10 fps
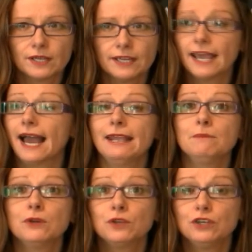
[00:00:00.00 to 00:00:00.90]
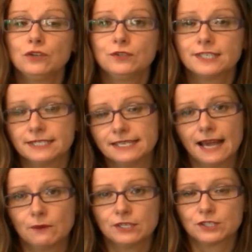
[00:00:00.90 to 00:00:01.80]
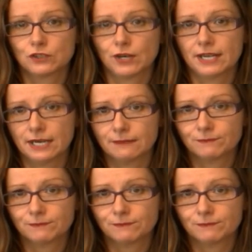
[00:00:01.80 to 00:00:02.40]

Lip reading: 8 million users now in Australia.